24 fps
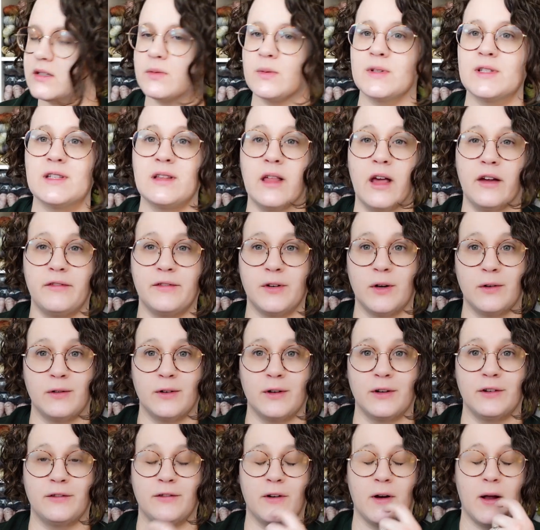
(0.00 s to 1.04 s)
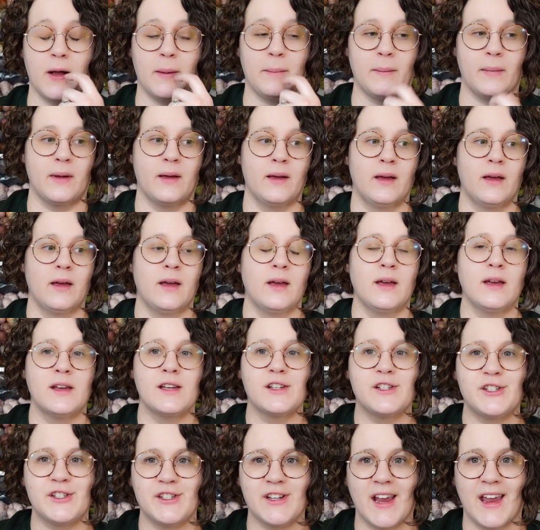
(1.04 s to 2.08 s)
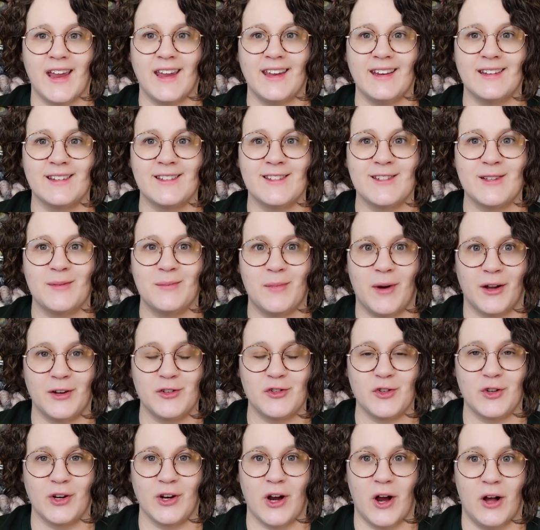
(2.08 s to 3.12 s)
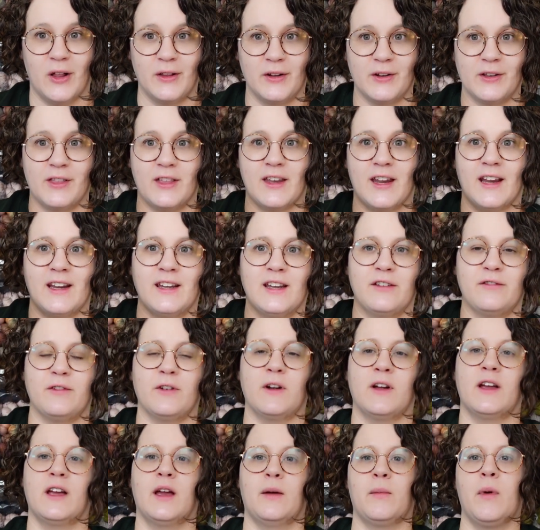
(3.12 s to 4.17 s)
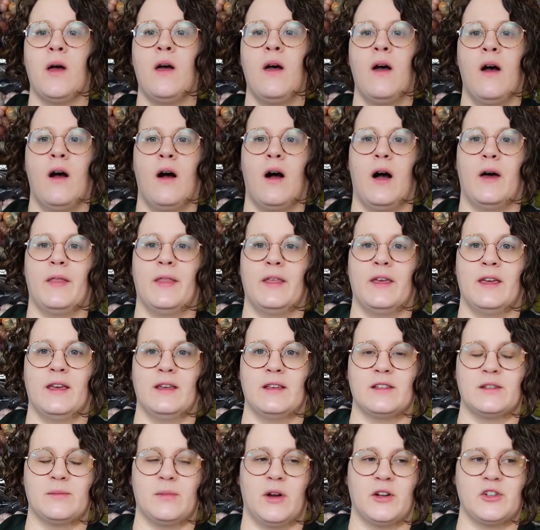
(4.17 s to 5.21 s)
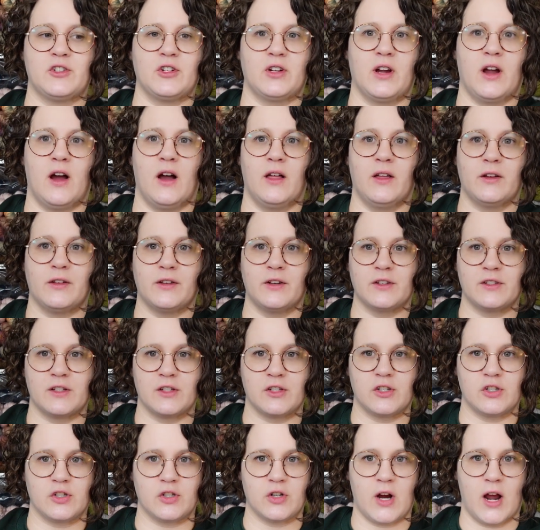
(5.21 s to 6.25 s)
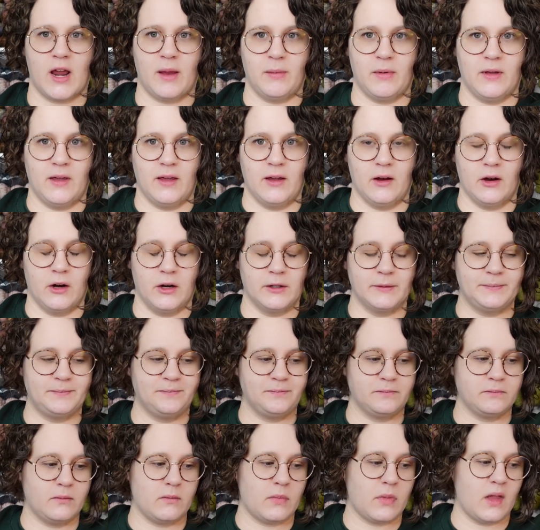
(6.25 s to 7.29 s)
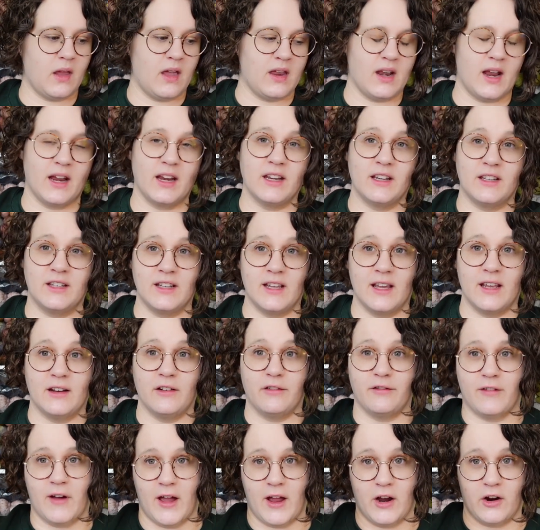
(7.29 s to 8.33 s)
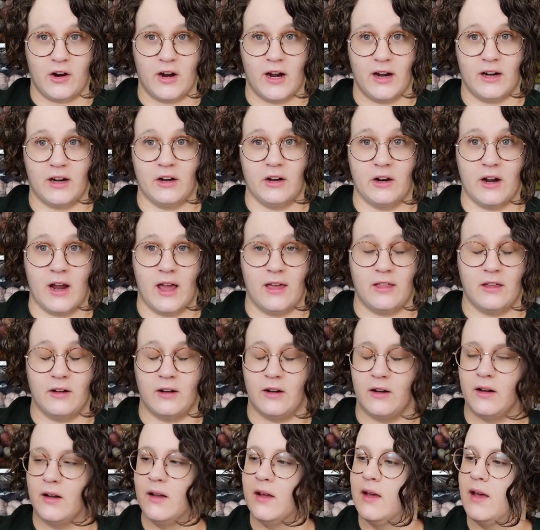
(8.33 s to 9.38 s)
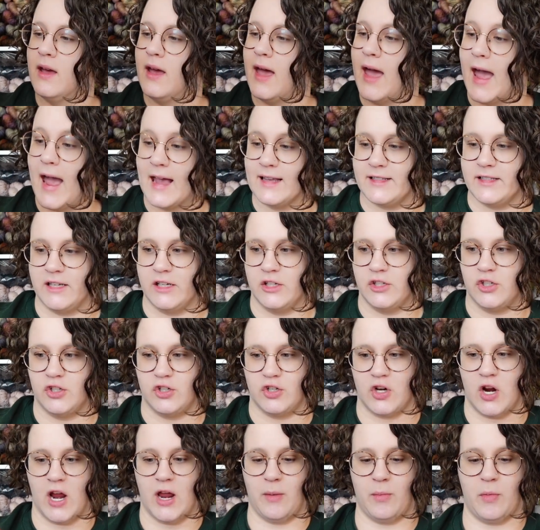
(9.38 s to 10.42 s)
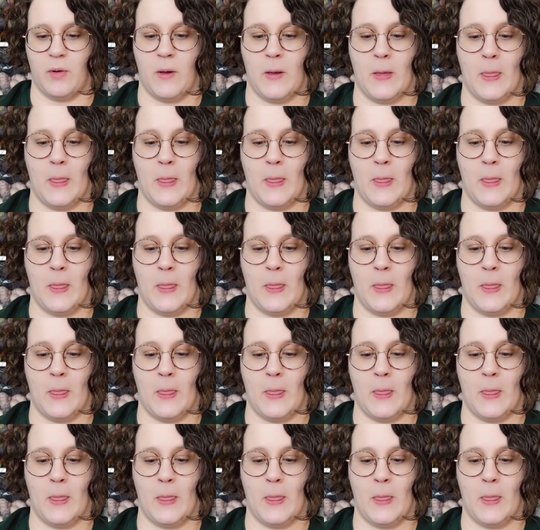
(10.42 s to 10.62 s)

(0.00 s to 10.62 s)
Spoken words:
was left over from Shane's Montrealer that I knit for him. On his Montrealer, there's a stripe here, and I did a Firecracker Heather as his stripe.